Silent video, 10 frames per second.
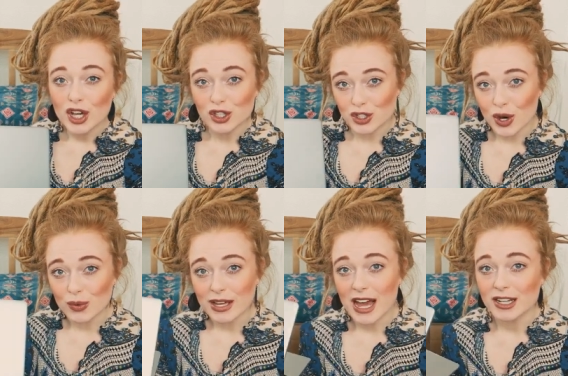
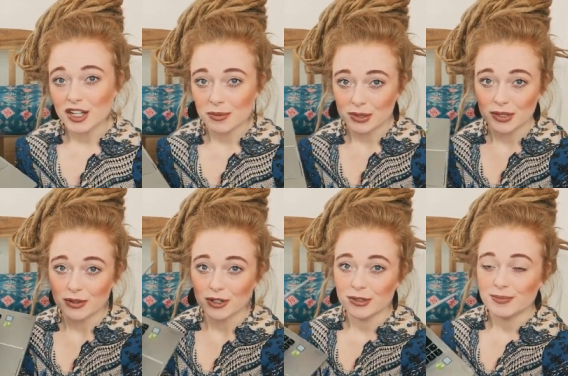yoga
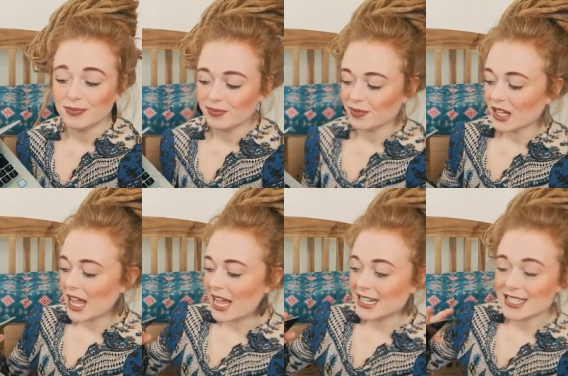computer
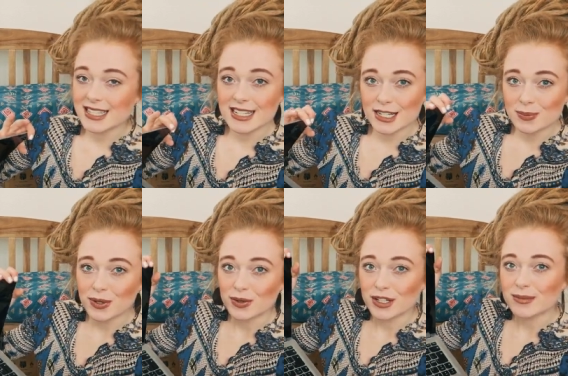and it's this
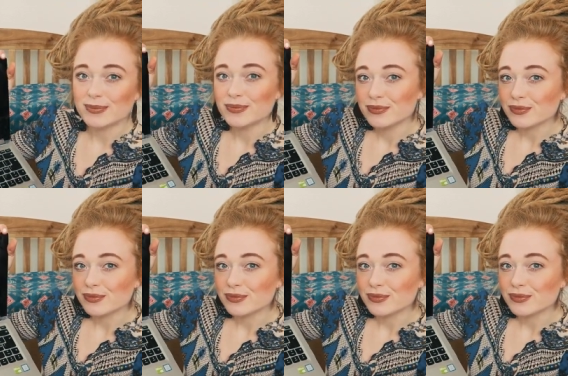beauty